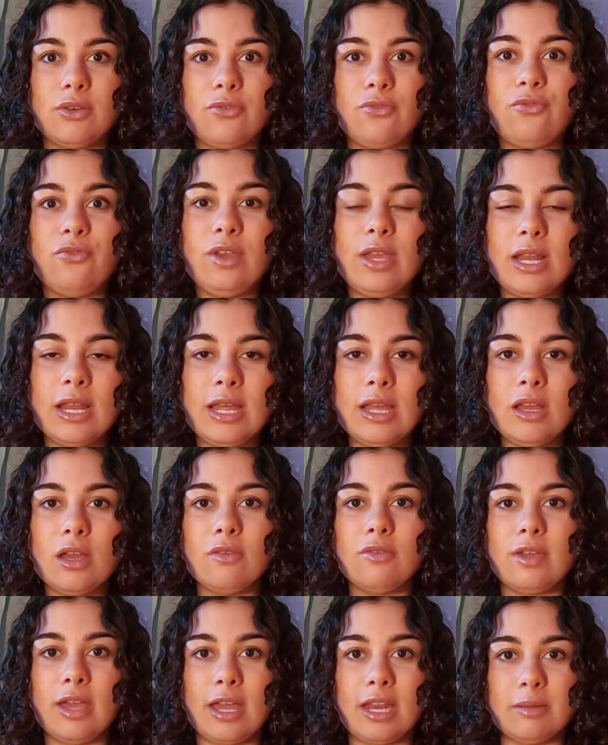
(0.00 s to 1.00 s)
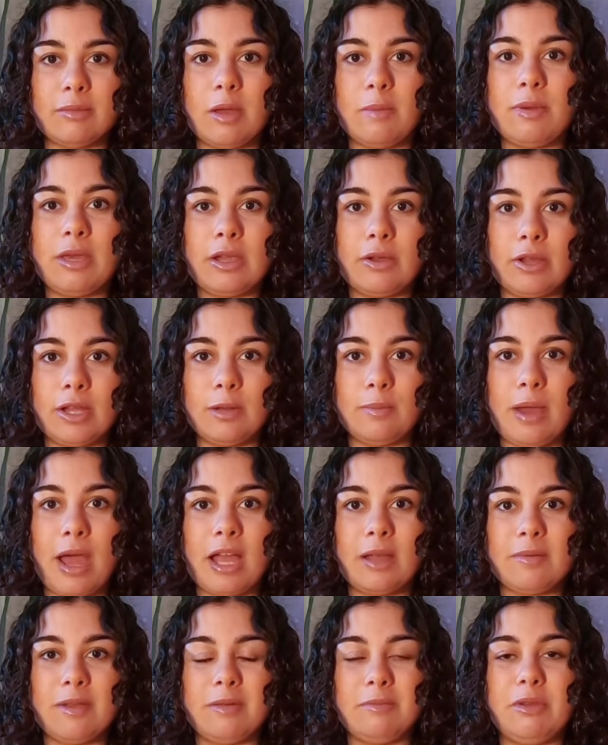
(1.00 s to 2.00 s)
feeling of gaining my period
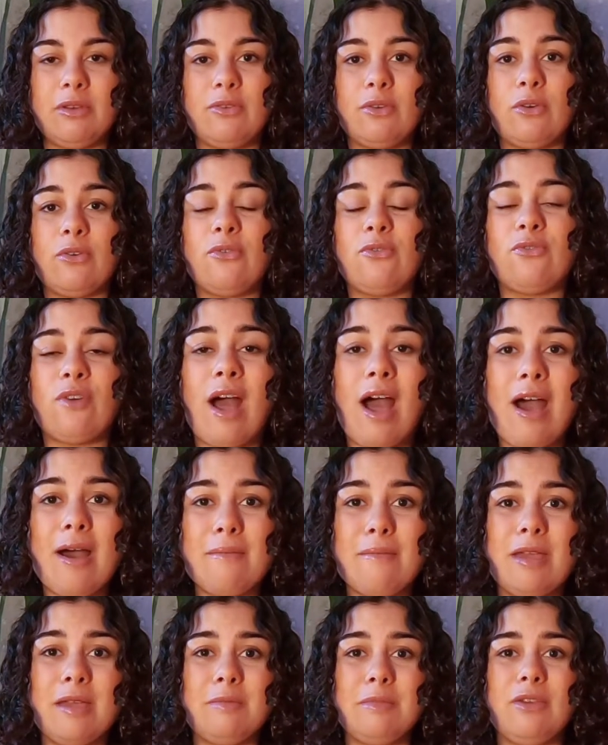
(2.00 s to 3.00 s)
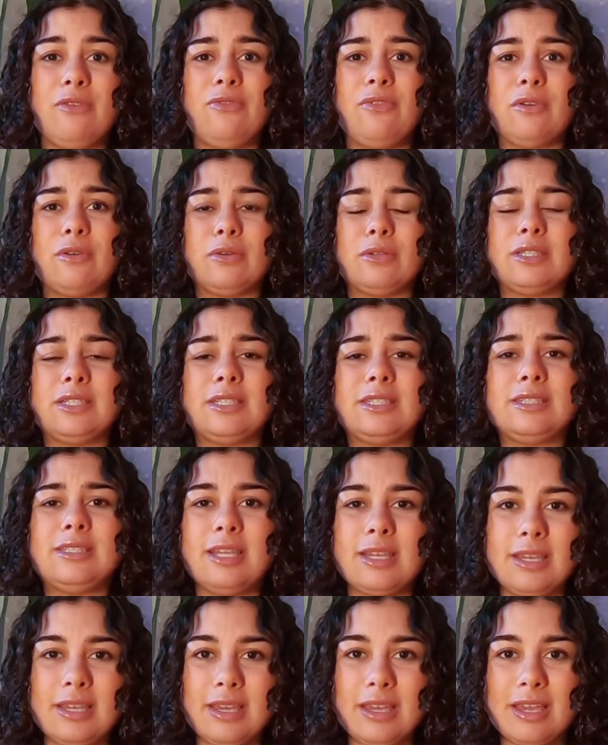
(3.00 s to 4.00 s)
back made me feel fat, made me feel
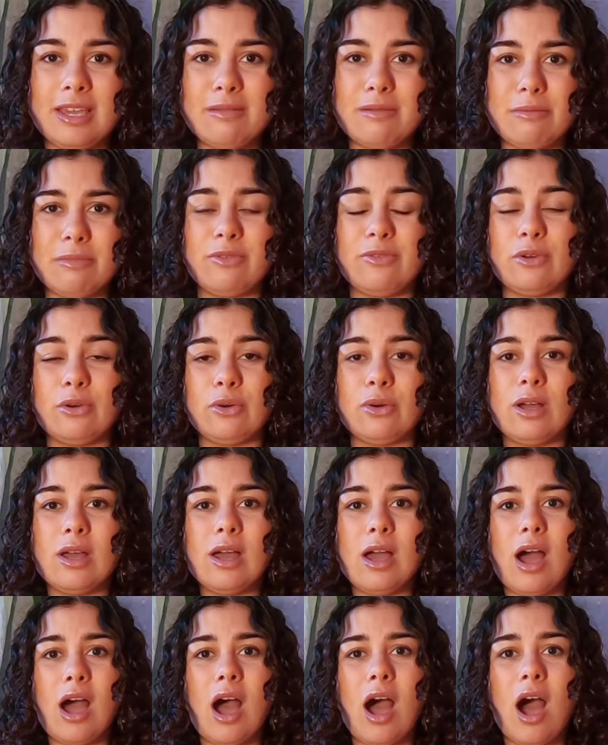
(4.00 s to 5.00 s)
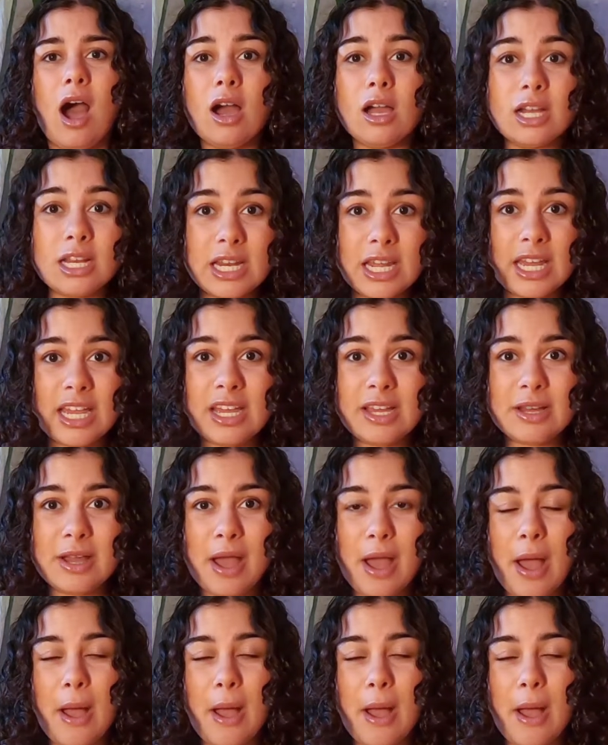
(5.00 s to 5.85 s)
sticky, made me feel ugly.